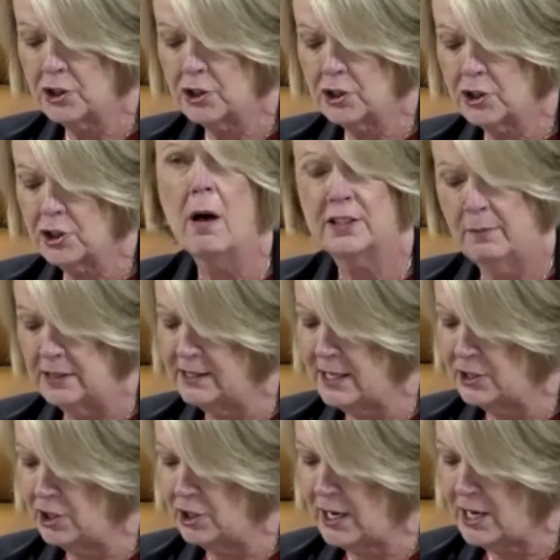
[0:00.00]
Traditional models
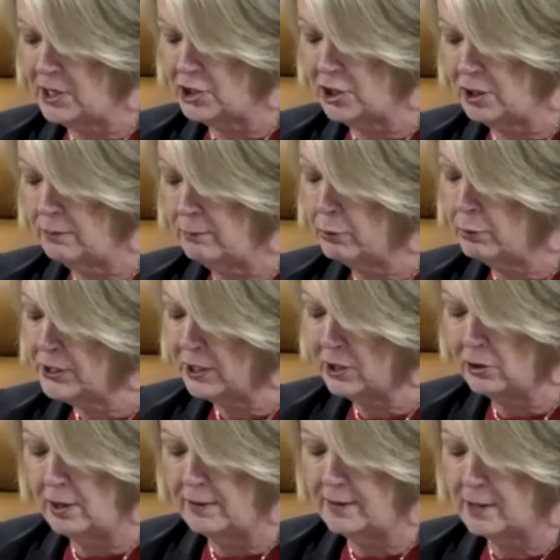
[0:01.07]
of business education,
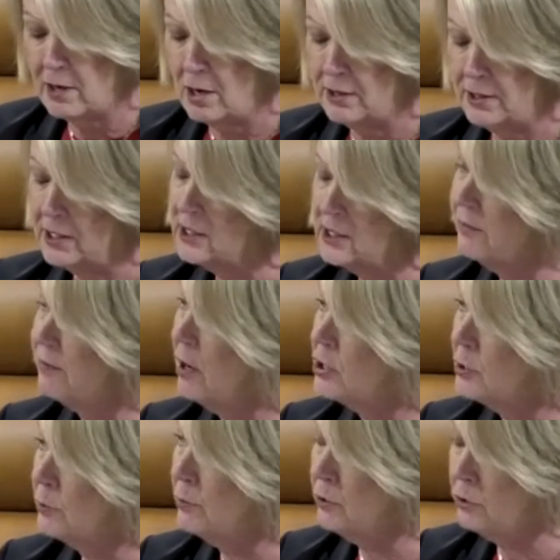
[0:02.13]
particularly in the
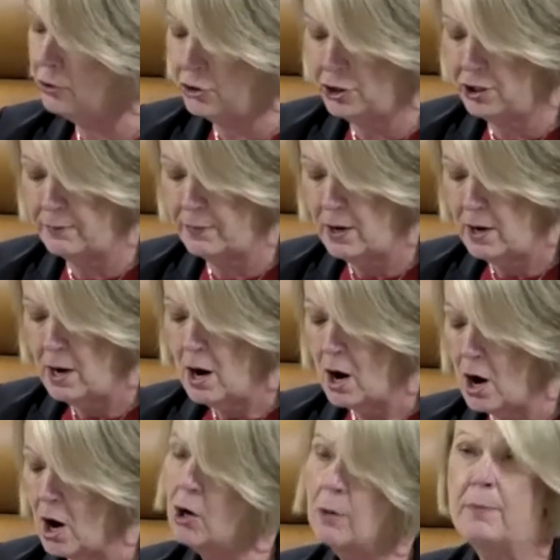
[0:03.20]
context of entrepreneurship,
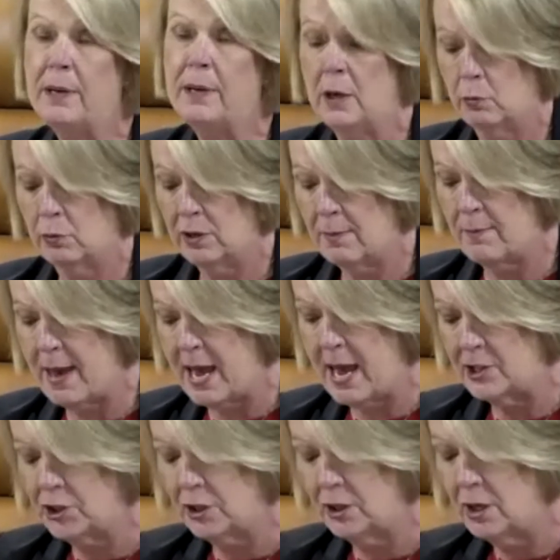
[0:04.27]
are being
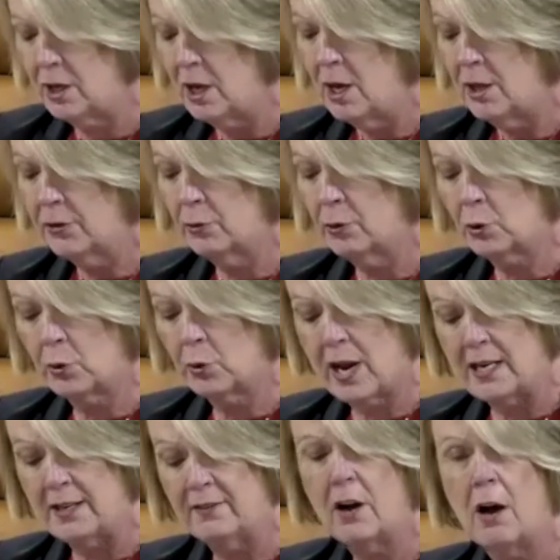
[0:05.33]
reimagined through
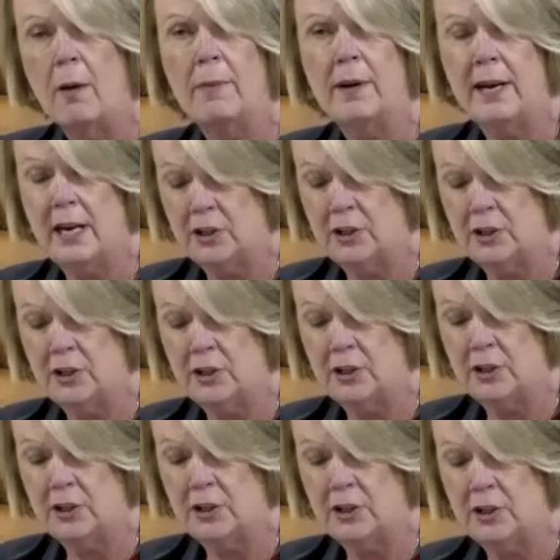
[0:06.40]
creative
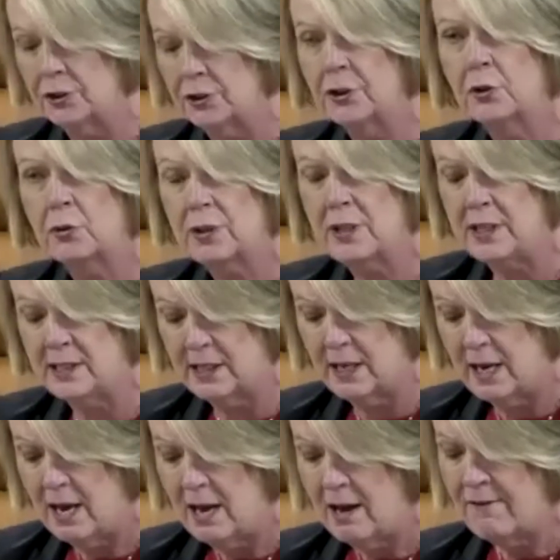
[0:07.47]
combinations of traditional
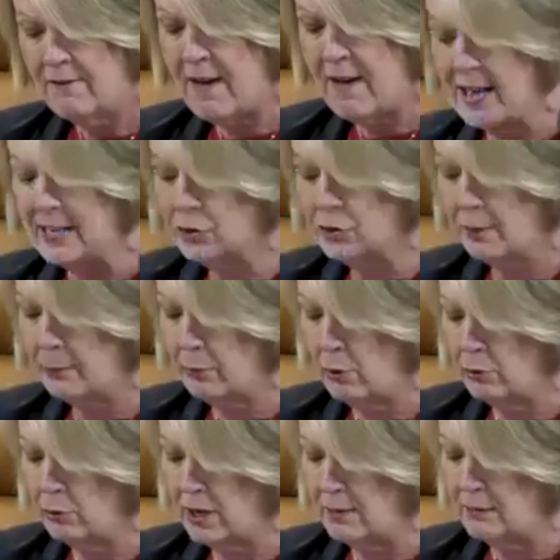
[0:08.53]
degrees,
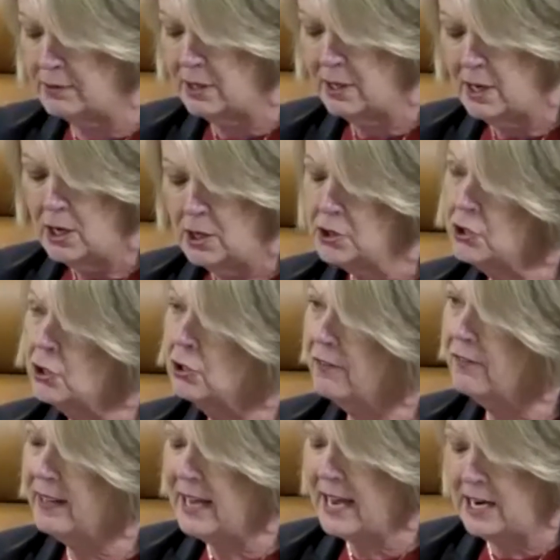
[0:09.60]
fast-track programs,
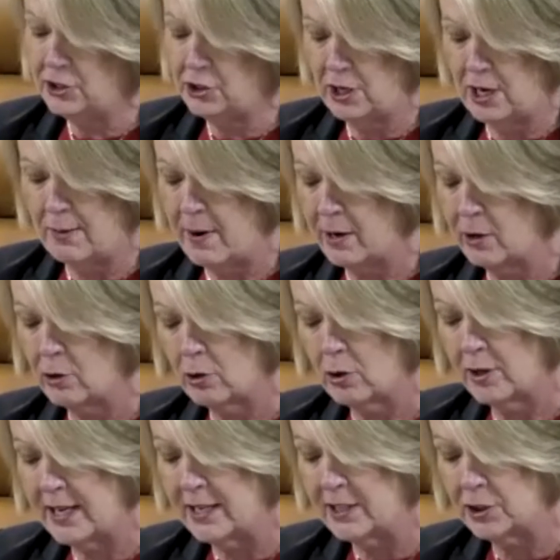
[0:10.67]
certification, and
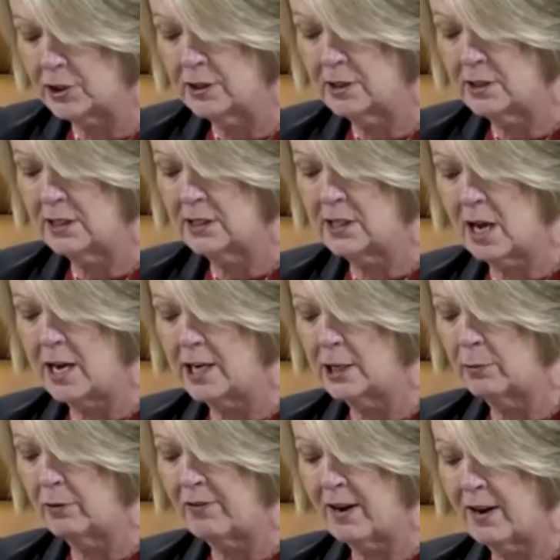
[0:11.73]
micro-credentials designed
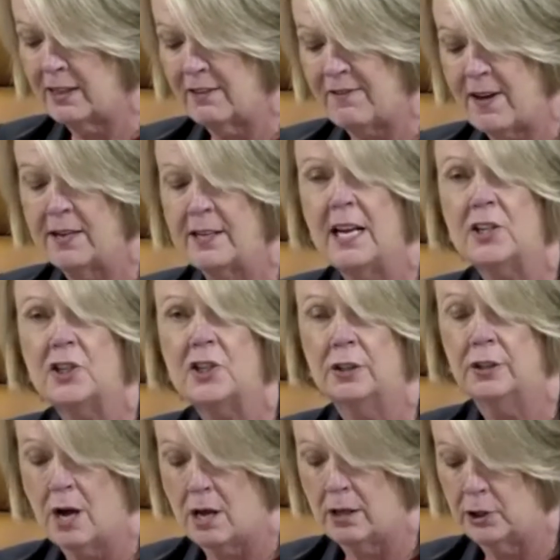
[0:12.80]
to provide the
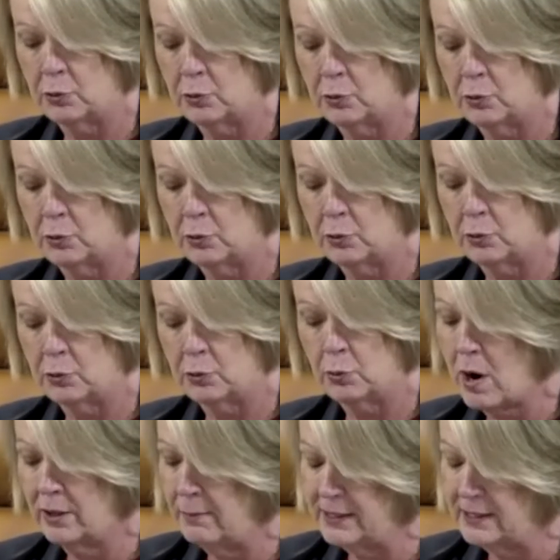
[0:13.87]
foundational knowledge
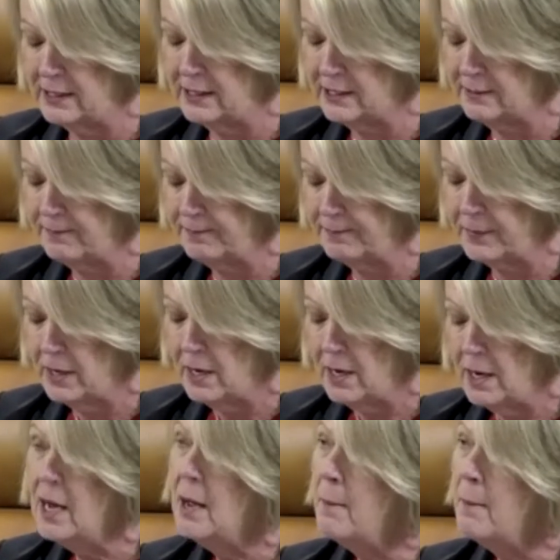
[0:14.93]
required to lead a business.